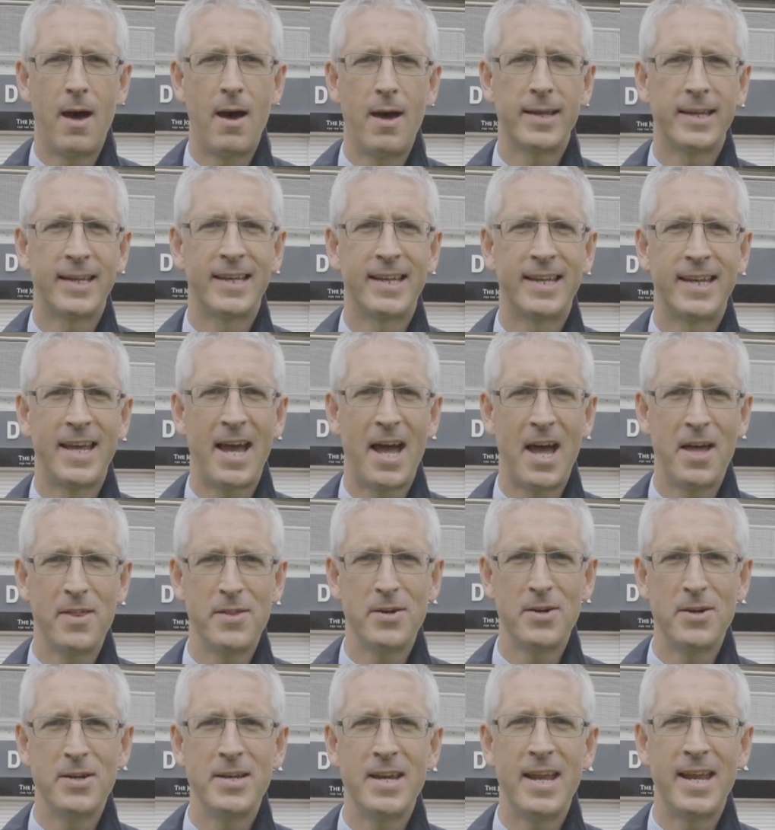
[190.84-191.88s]
I
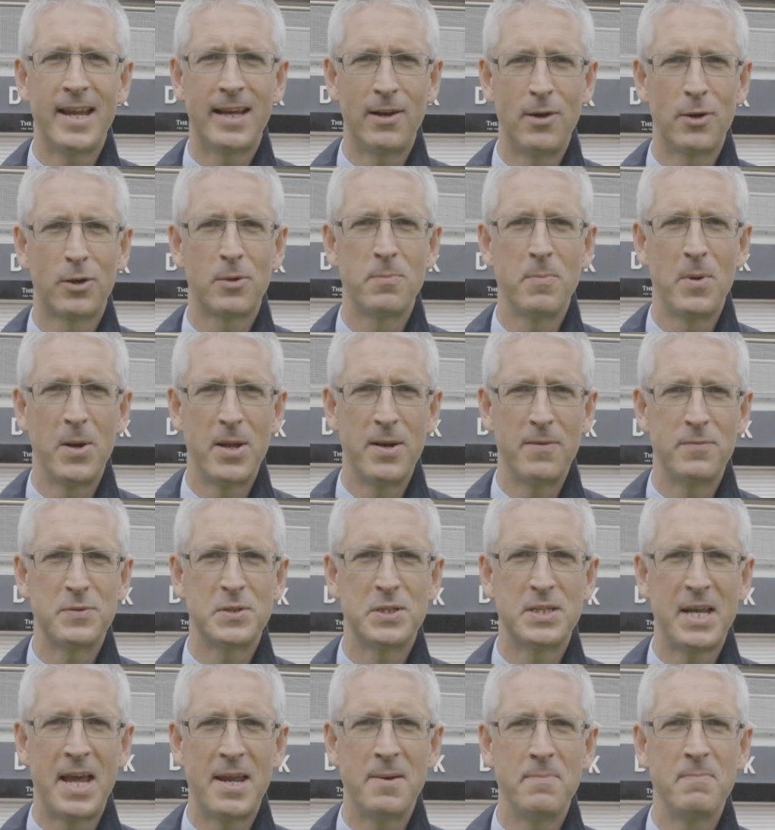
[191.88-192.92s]
gather Nick Luck might have
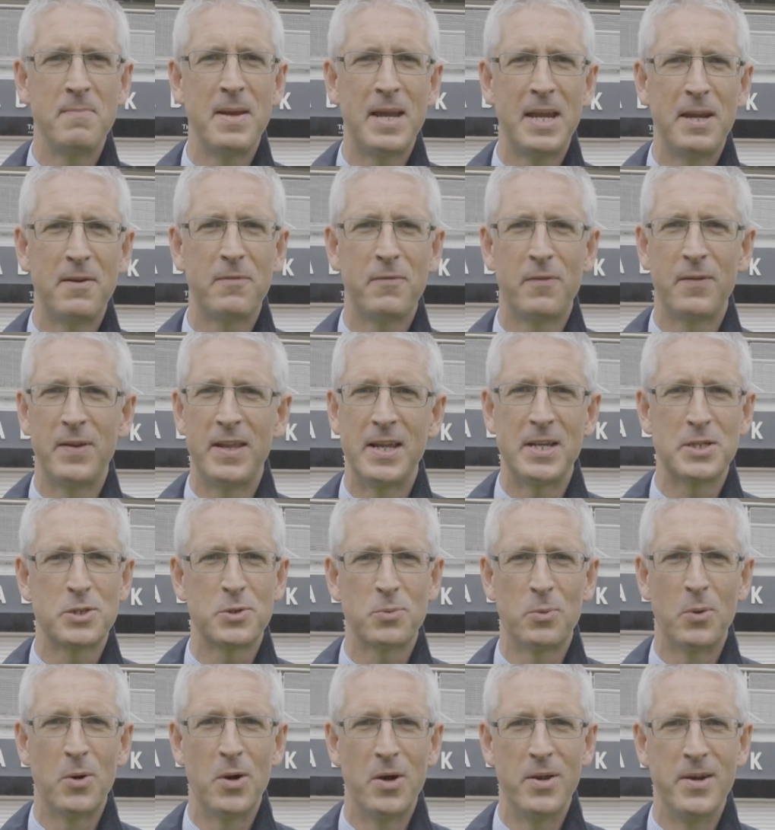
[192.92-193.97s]
said me for this
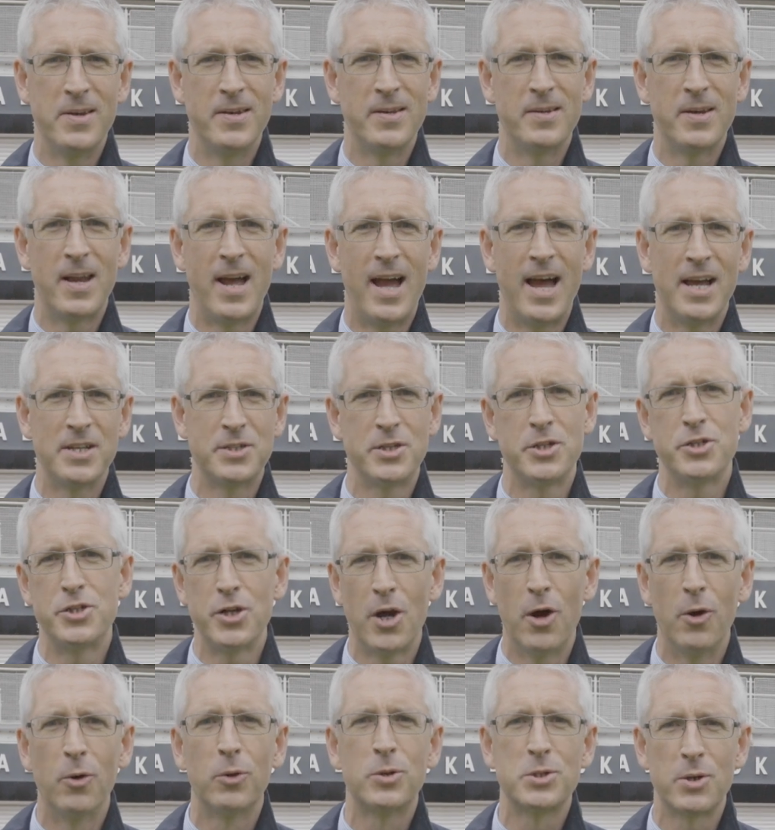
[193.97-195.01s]
one as a
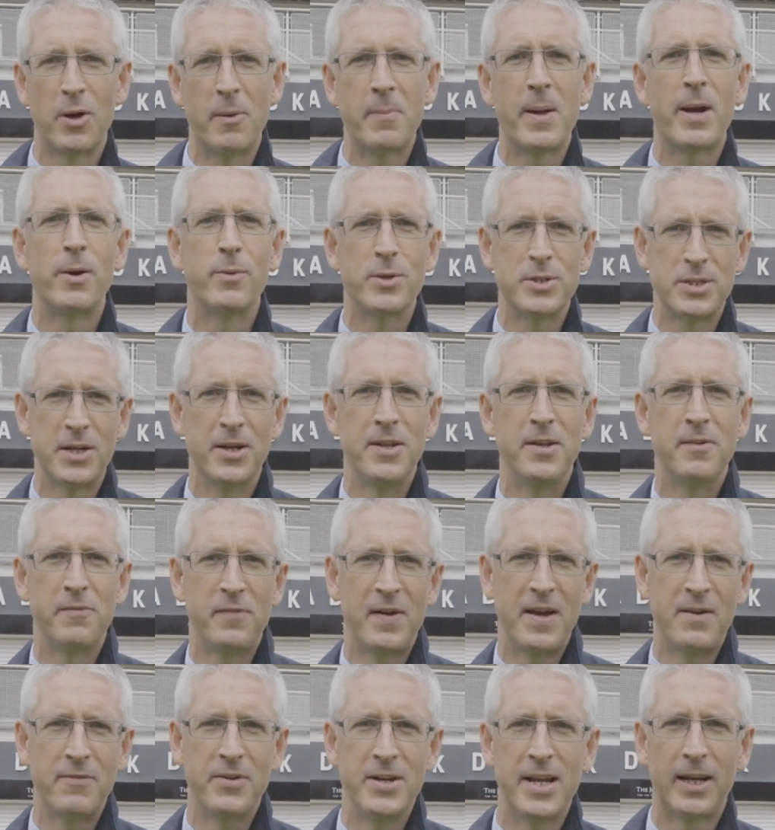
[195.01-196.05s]
joke, so I better return the
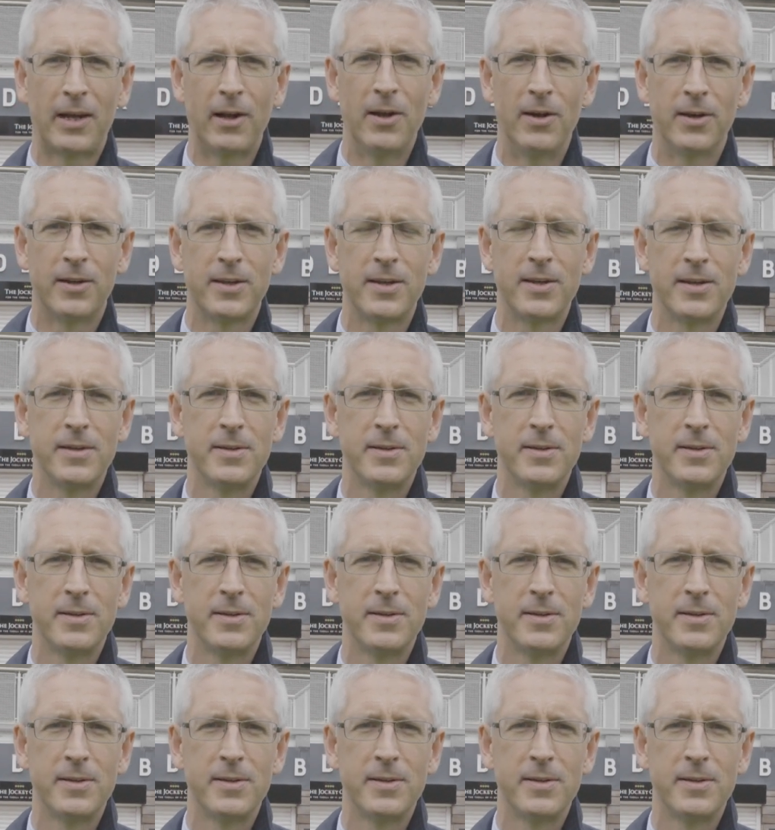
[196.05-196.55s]
favour. Nick Luck.